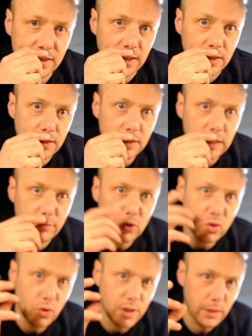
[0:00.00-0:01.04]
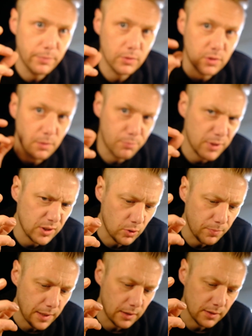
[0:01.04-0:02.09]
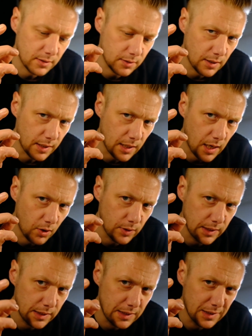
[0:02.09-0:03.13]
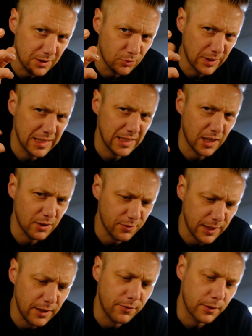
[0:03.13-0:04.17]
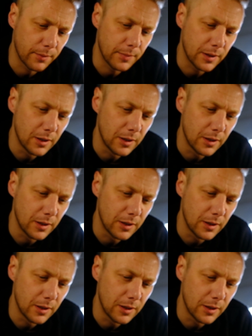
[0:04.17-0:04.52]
and he was talking about compressor pedals and how he didn't really kind of care for them.